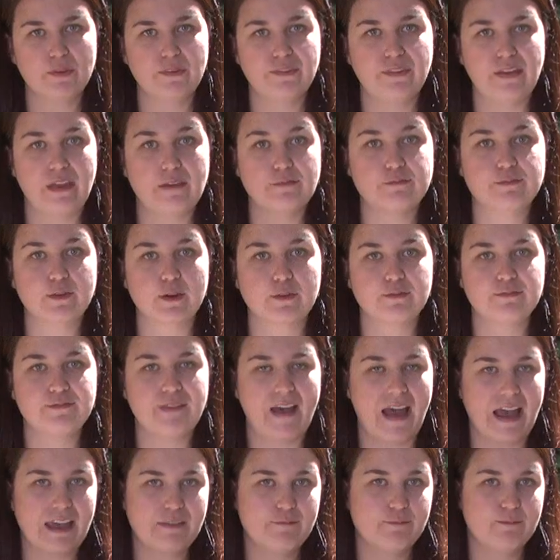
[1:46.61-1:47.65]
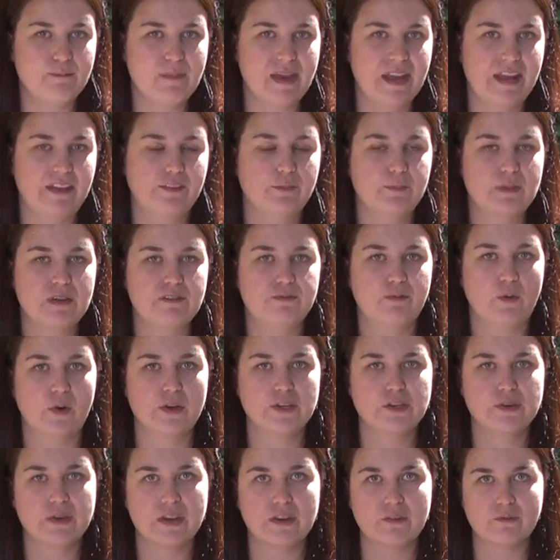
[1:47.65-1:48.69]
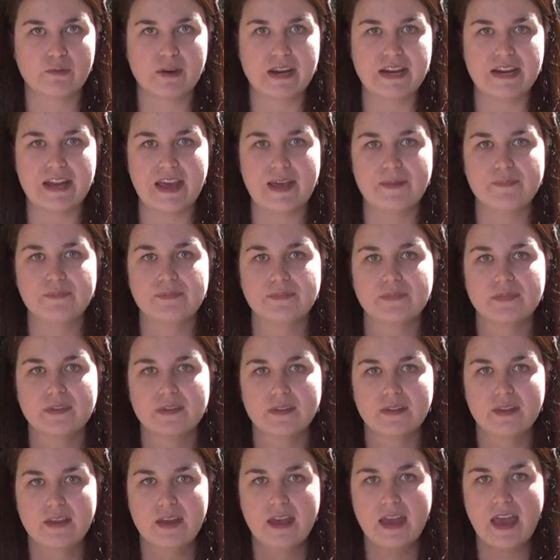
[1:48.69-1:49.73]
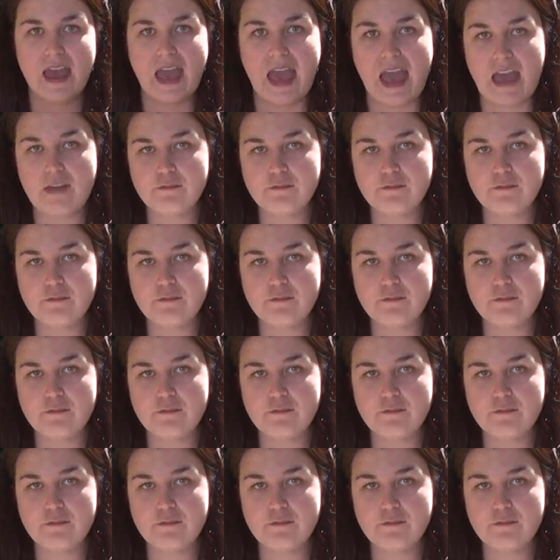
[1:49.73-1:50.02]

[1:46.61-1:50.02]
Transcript: sit for five minutes before you can read it.